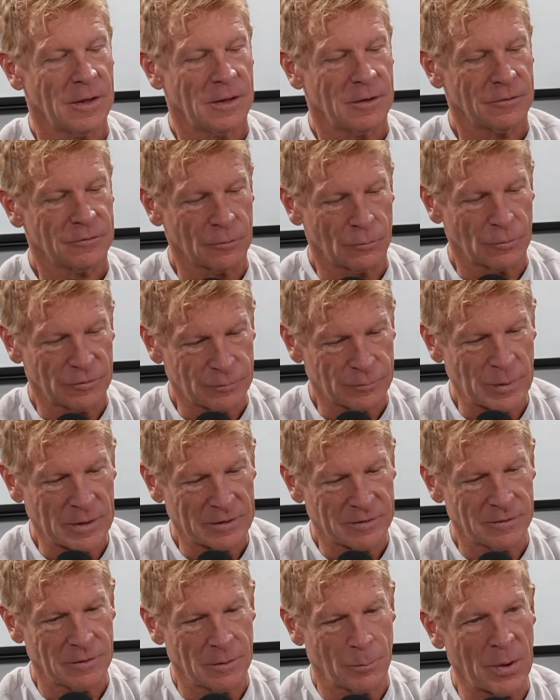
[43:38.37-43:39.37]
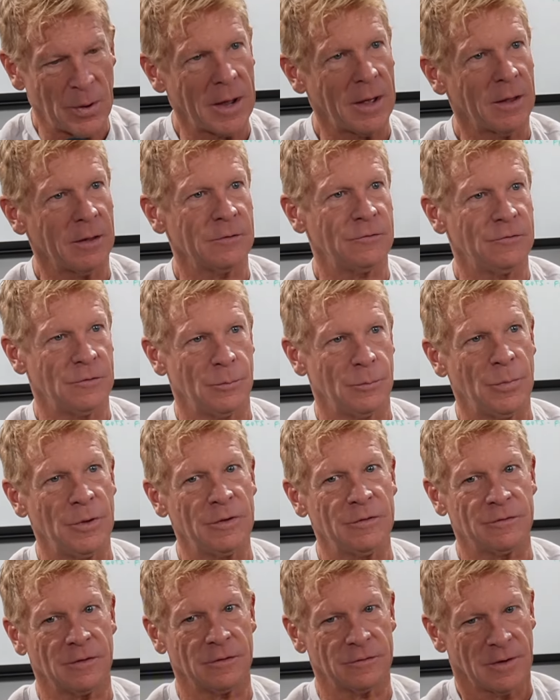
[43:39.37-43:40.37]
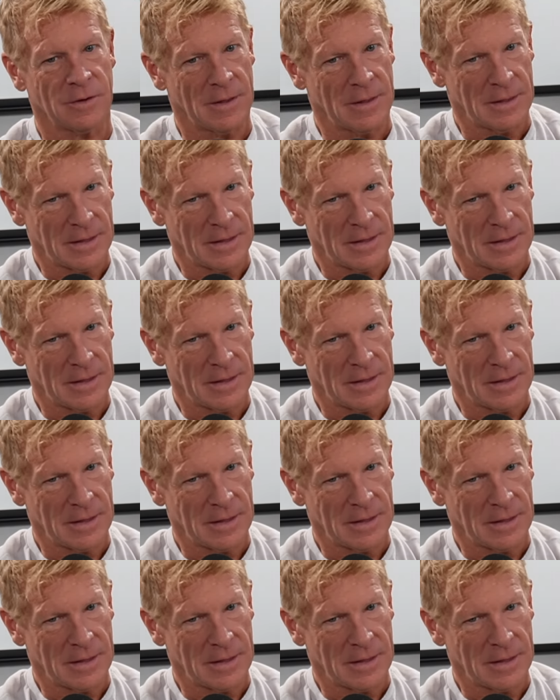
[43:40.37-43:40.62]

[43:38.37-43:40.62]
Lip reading: So respecting the biology of business